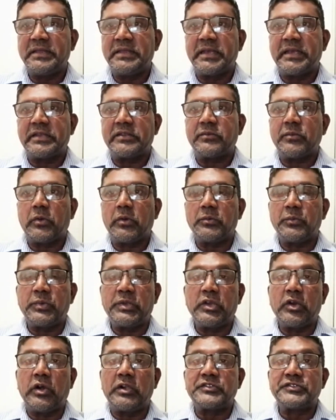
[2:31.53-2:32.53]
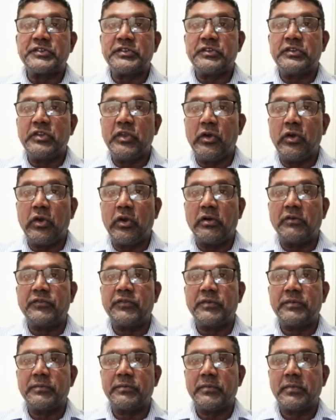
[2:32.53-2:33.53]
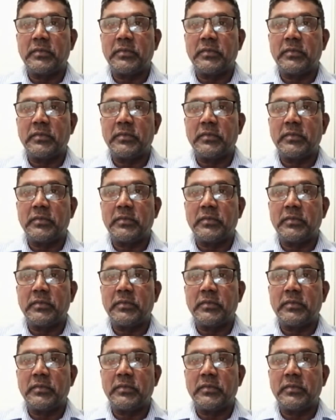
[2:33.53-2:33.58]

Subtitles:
that we also know of.